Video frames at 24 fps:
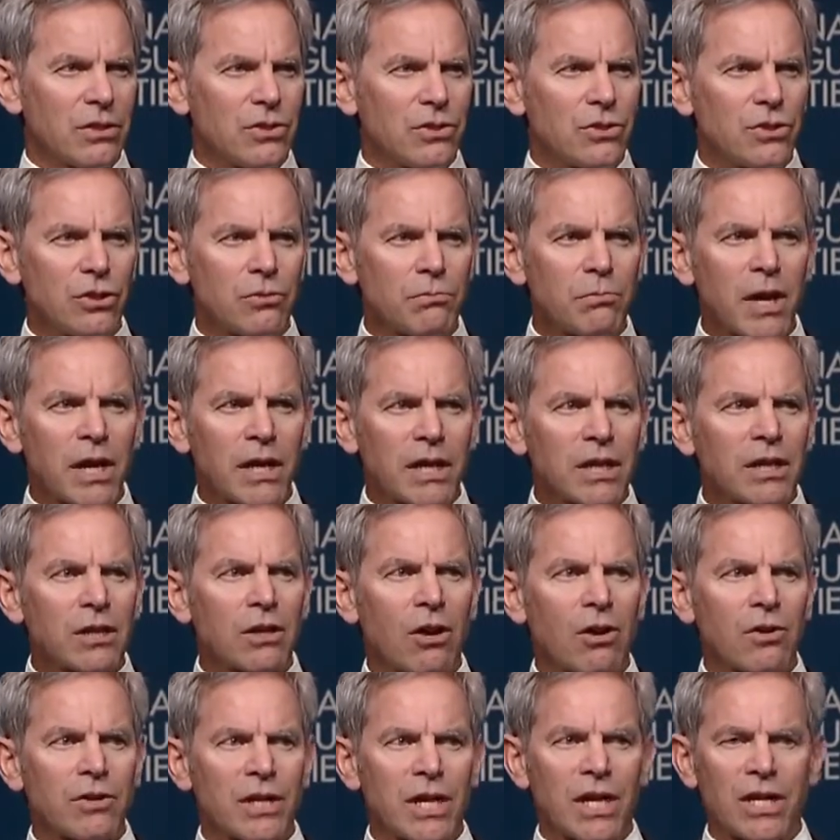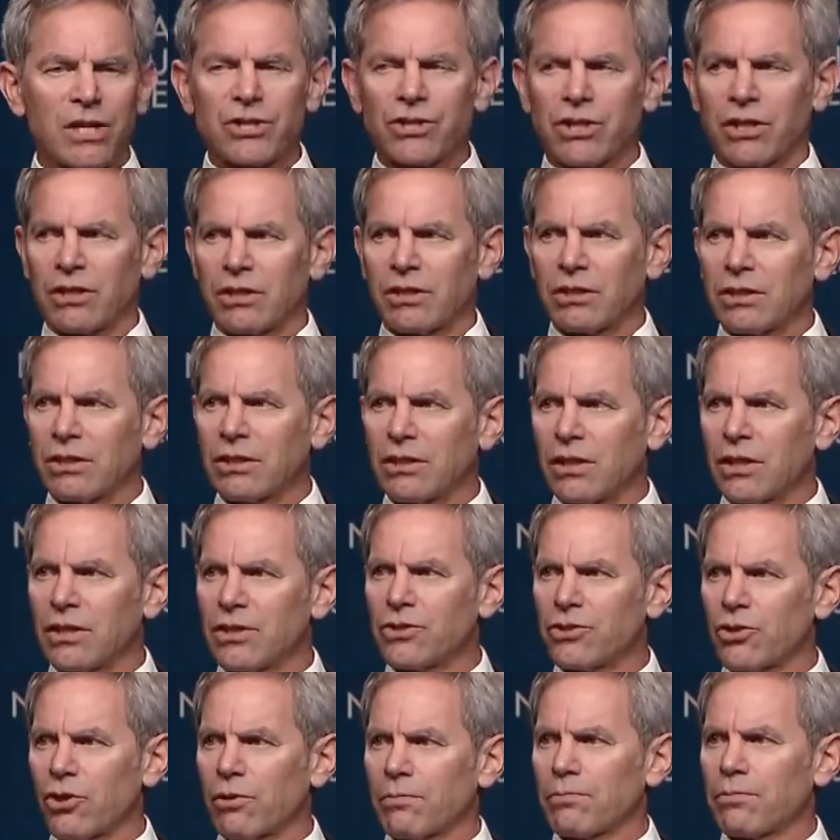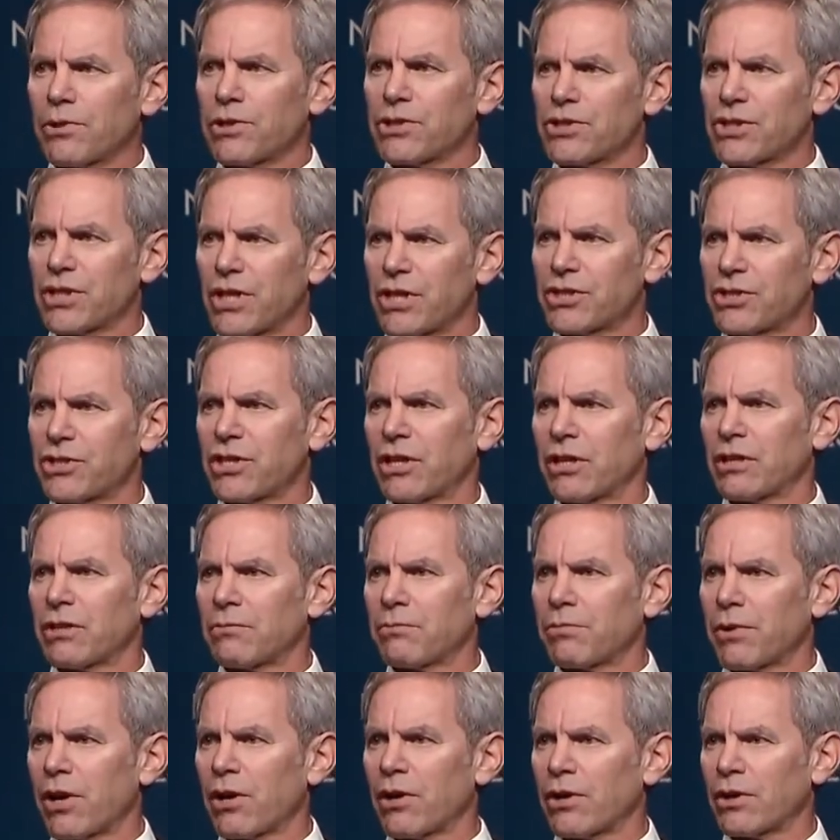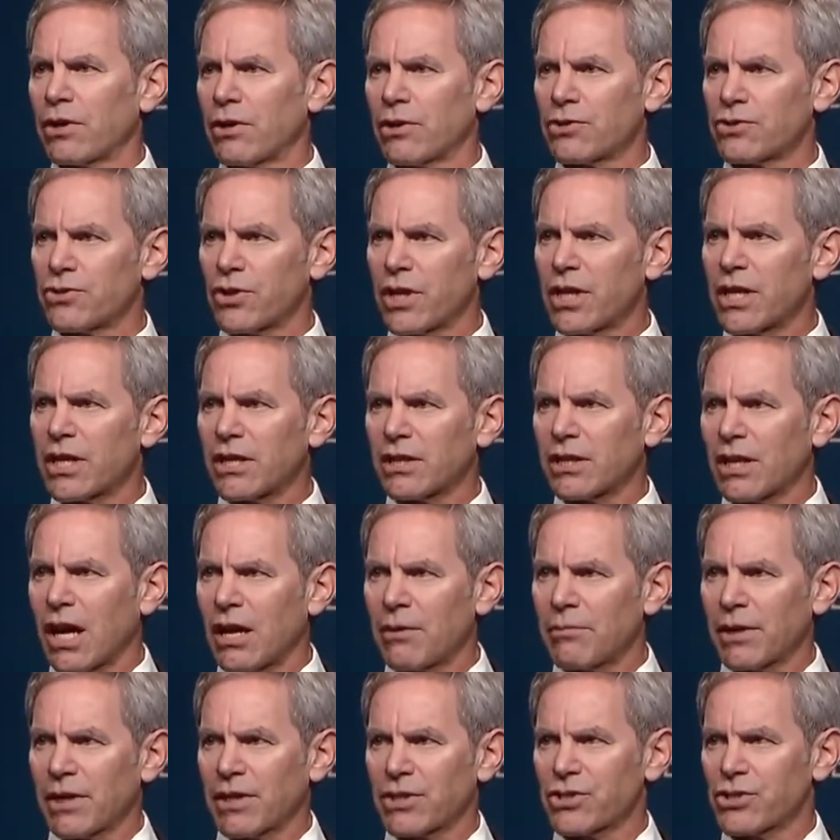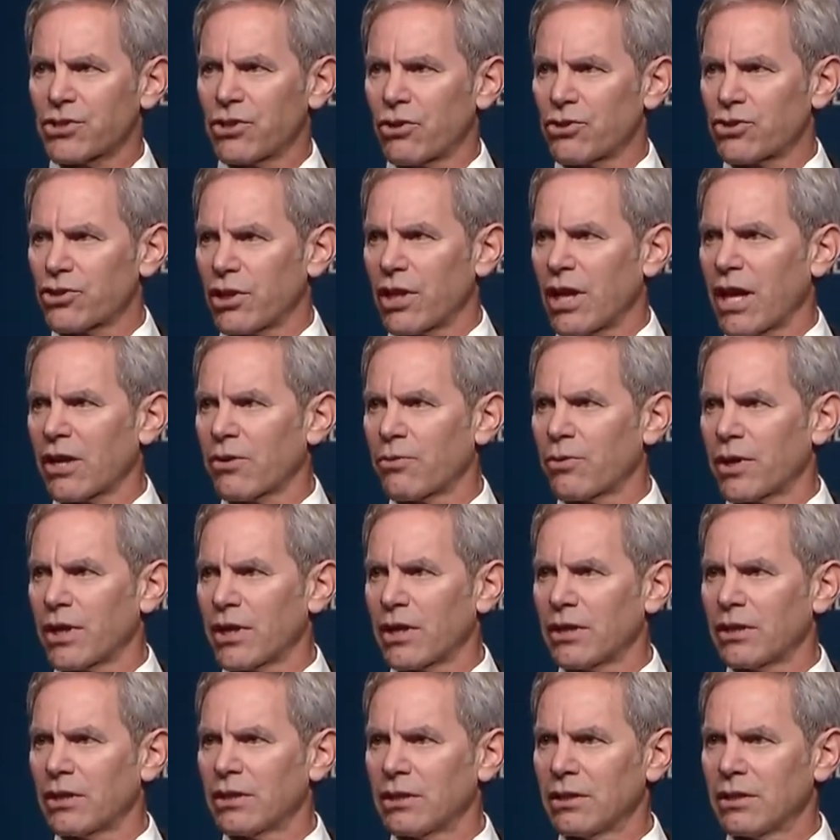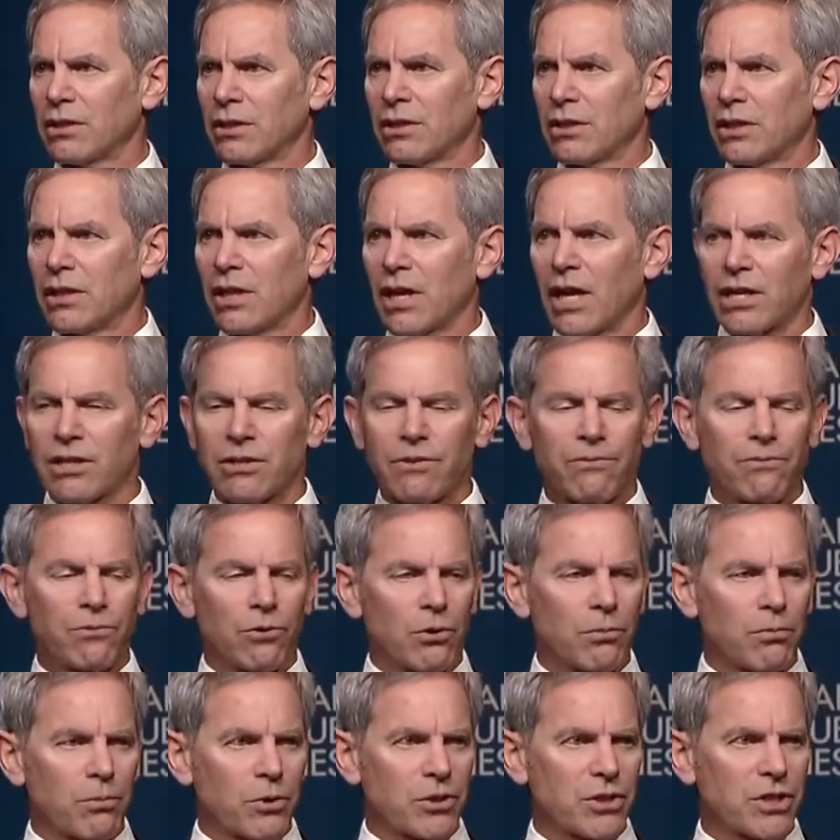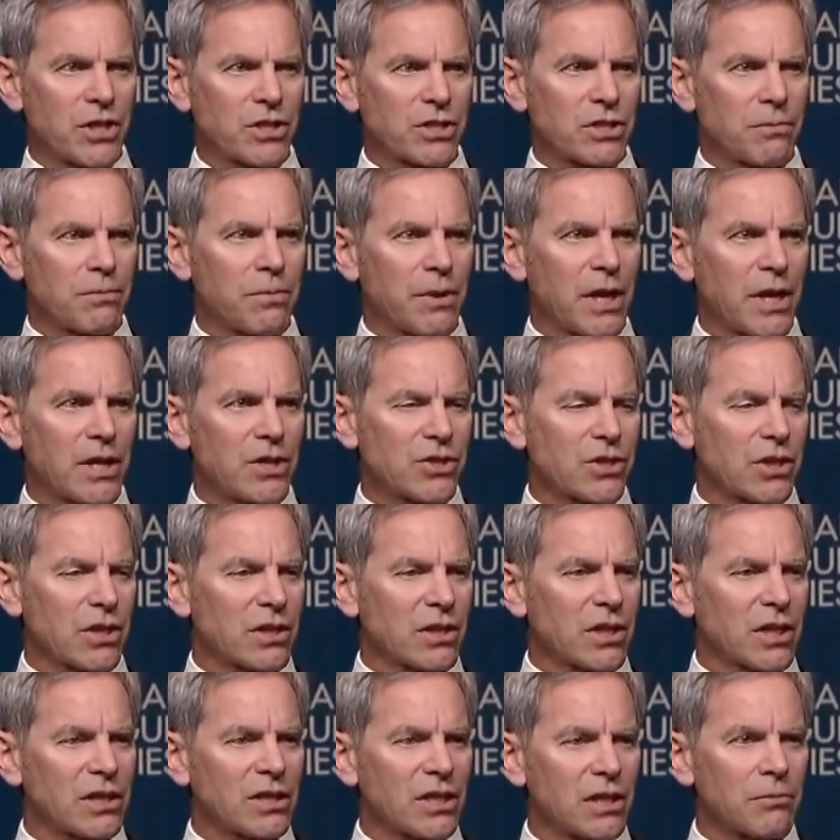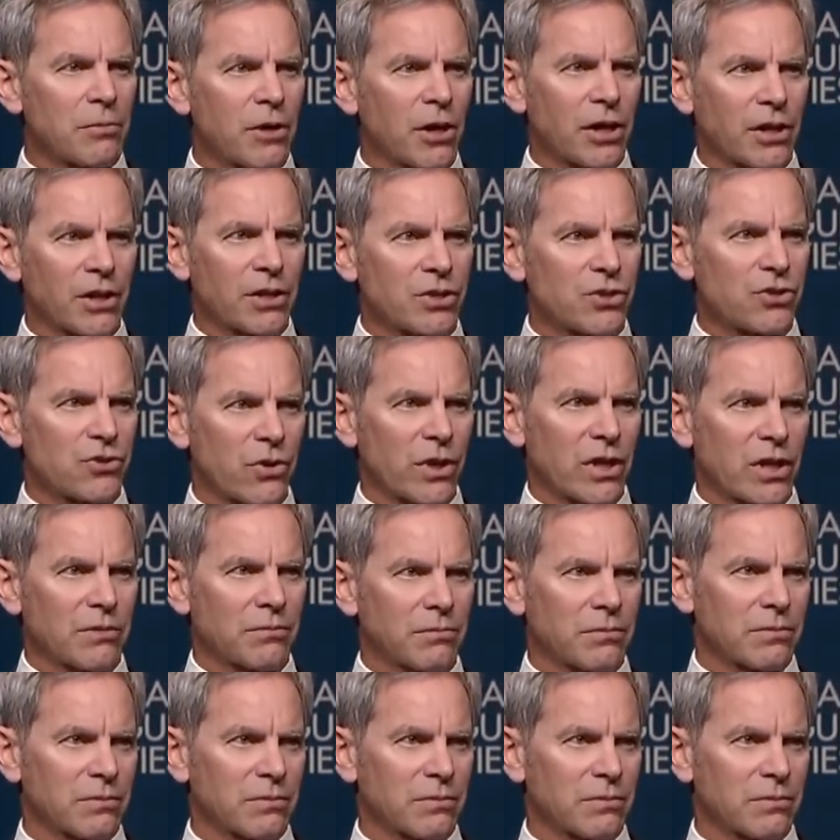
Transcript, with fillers: Too many in our nation endure persistent barriers to economic and social equity and to full participation in the American dream.